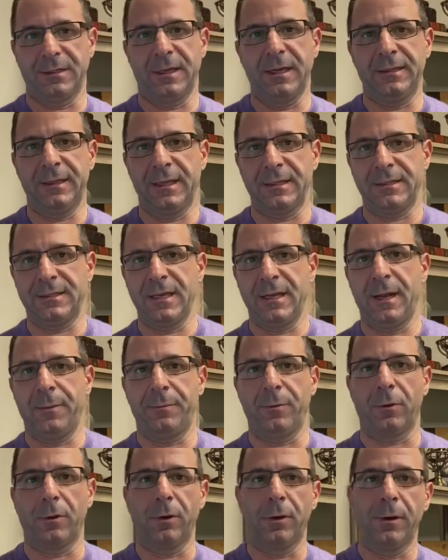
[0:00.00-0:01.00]
Get that set
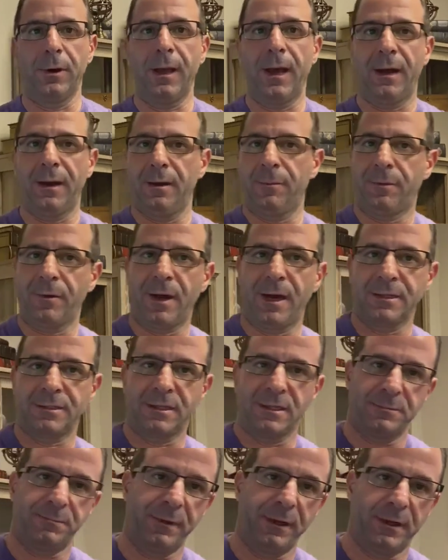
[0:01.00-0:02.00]
up early on in the
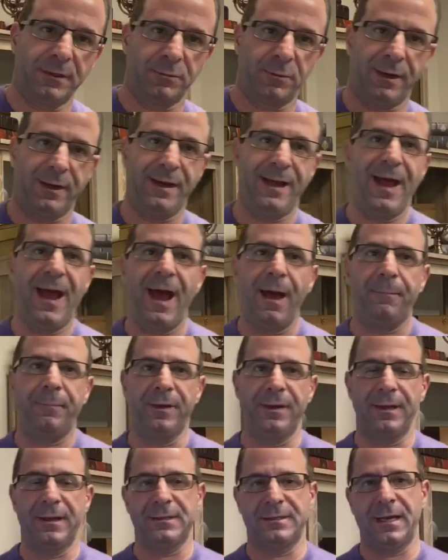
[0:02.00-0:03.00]
process because what can
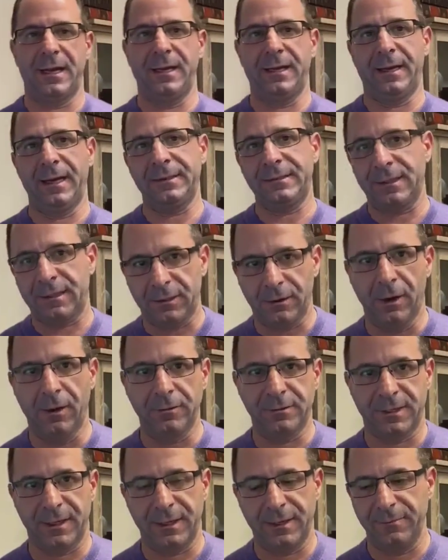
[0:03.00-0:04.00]
happen is that you get to
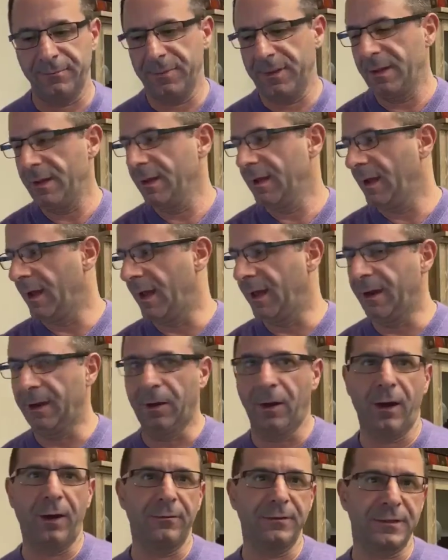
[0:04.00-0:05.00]
closing and then
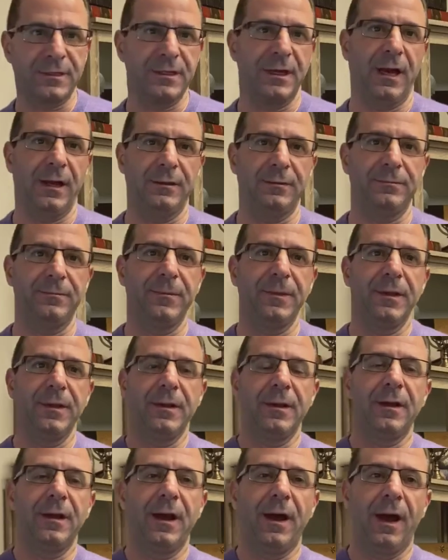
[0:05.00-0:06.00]
all of a sudden,
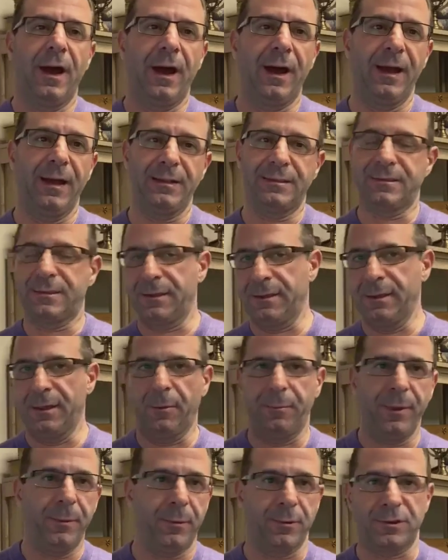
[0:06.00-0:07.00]
uh, it's you know
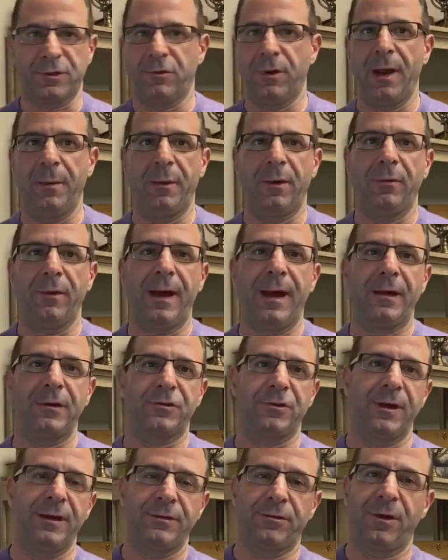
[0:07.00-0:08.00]
people are scrambling around
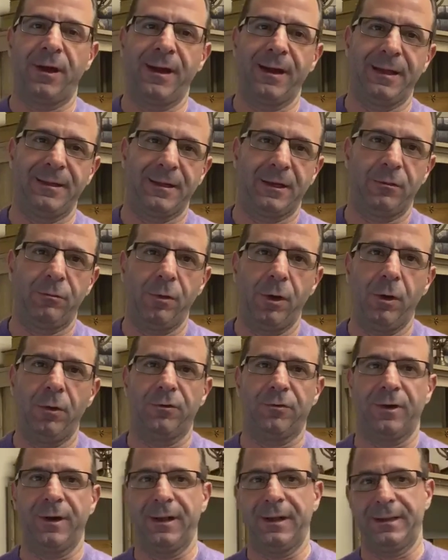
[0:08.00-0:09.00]
trying trying to get the quote,
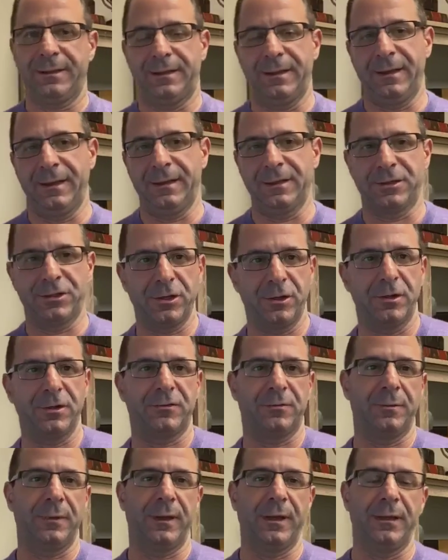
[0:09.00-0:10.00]
trying to get the insurance
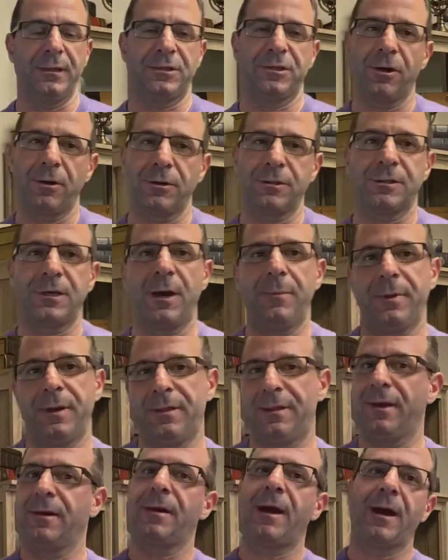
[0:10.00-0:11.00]
from the insurance company.
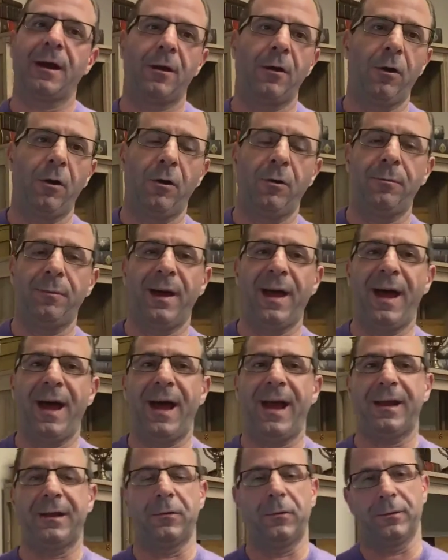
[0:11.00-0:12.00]
They're not calling
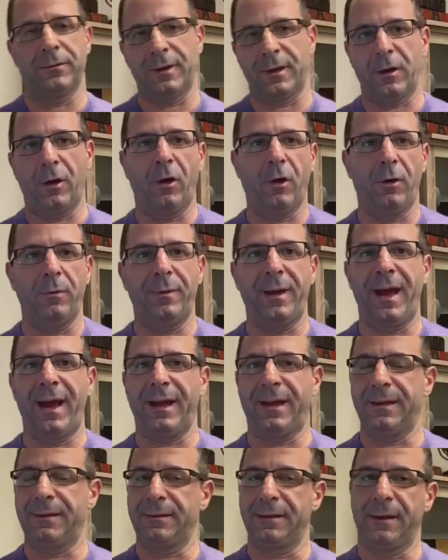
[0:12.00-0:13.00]
back, or they're calling
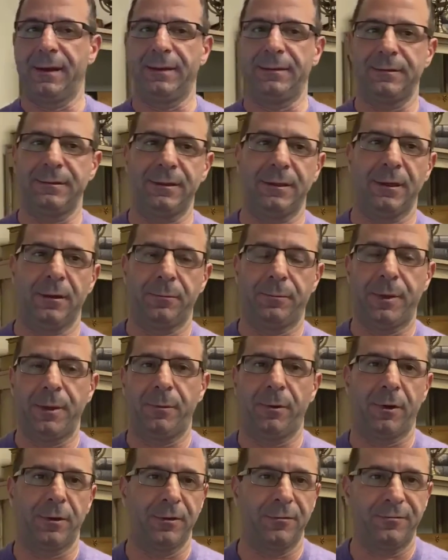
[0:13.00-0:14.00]
back, and and you know
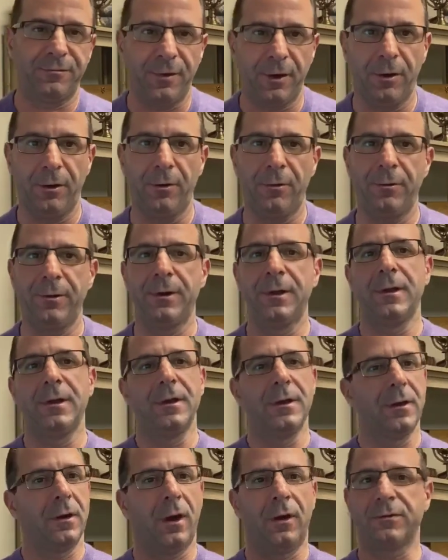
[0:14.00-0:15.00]
people on the phone. And
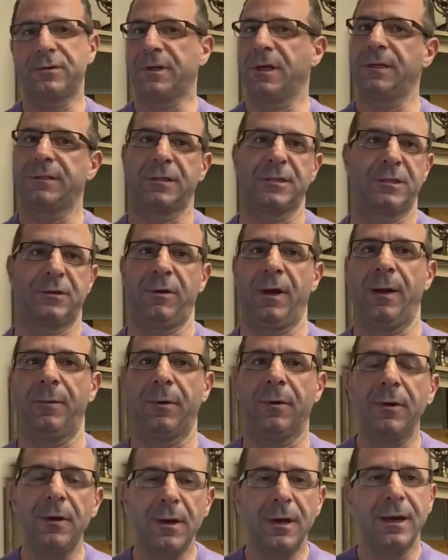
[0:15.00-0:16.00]
all of a sudden, it's a
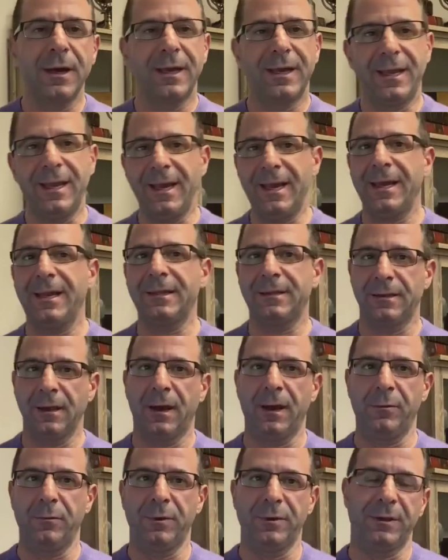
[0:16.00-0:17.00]
scramble. Get it
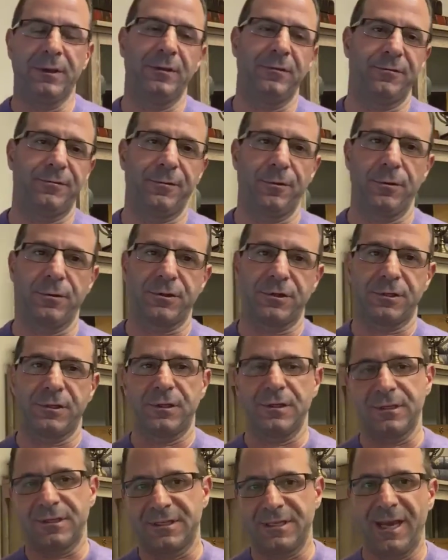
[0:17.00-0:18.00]
done within the
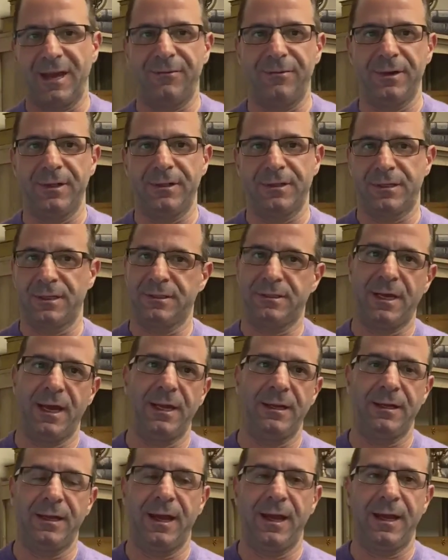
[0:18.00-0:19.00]
first seven to
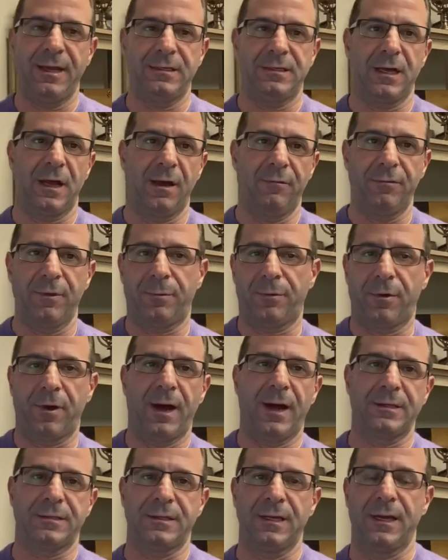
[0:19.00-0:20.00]
ten days of the
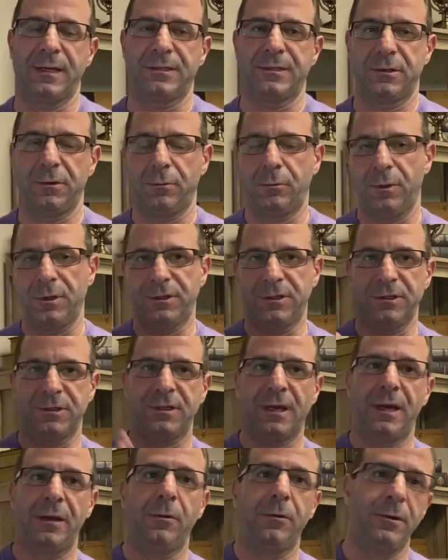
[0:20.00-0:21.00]
process. So once you
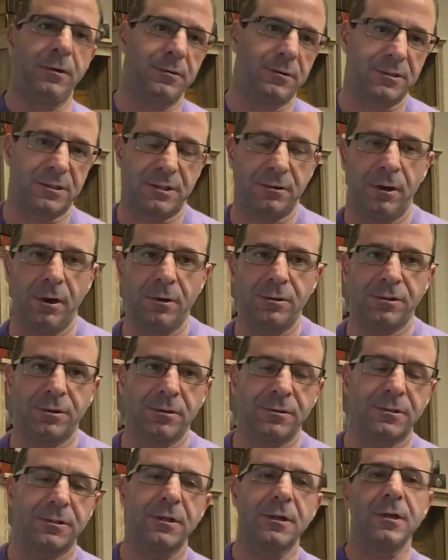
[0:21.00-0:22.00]
sign all your
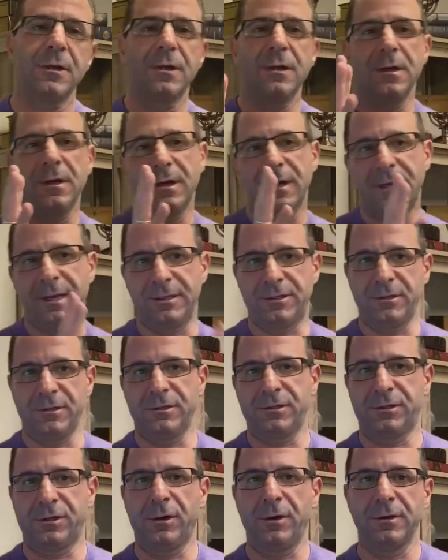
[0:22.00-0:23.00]
disclosures, Get your
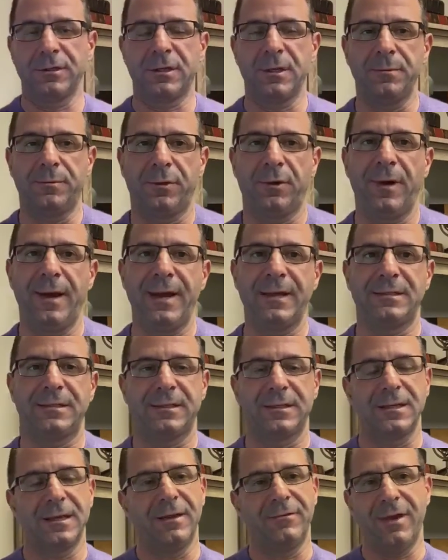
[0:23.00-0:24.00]
insurance in
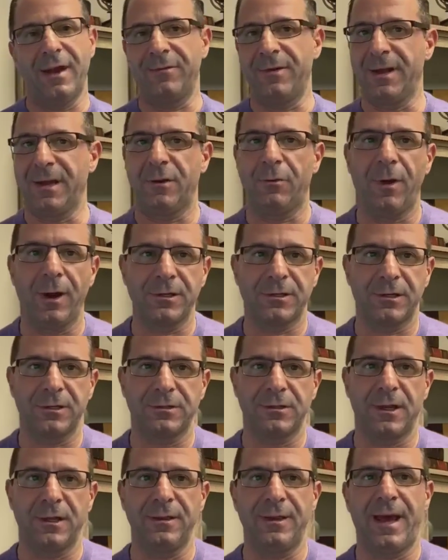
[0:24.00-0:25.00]
place. If you have any
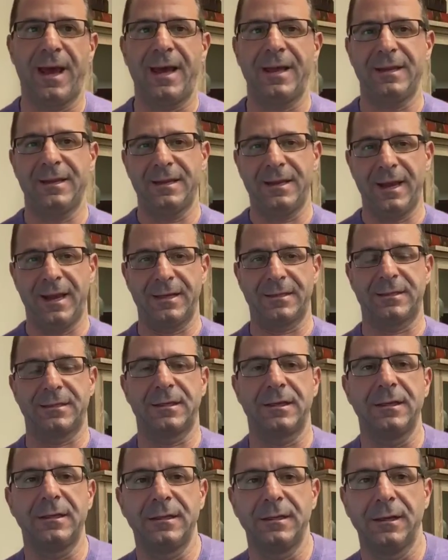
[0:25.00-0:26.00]
questions on that,
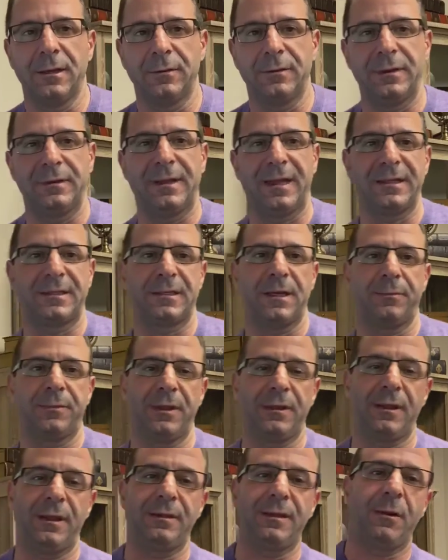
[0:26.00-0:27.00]
yes, you know, that, that's
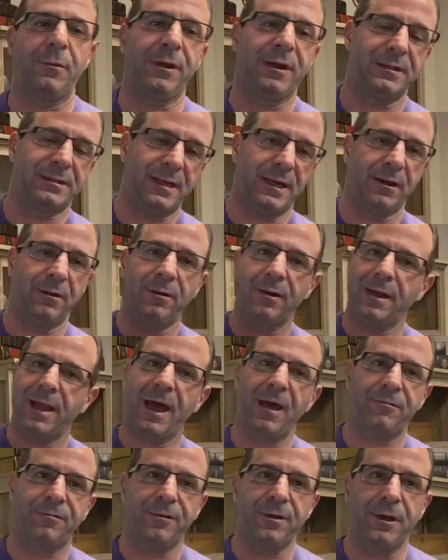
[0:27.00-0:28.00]
something that, that we can take a look
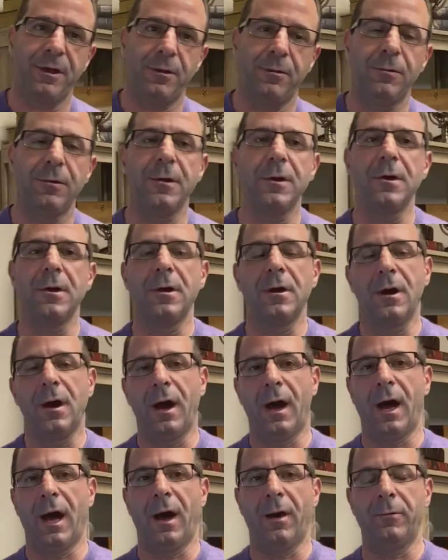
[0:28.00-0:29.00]
at for you.
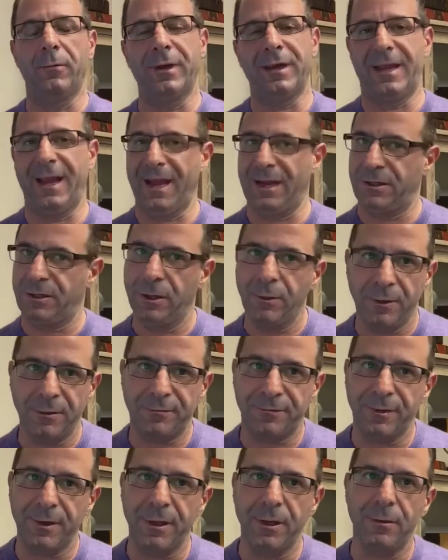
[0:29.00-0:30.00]
Uh, we can't do it
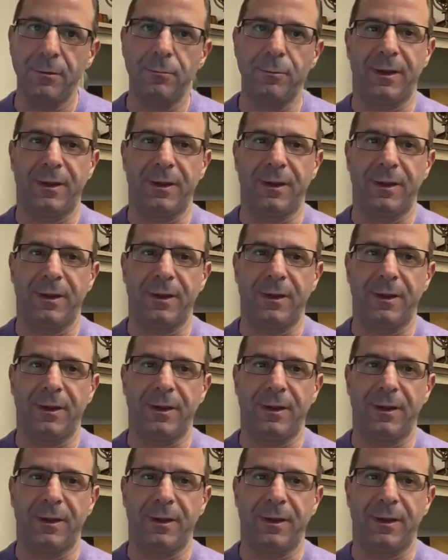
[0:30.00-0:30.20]
for you.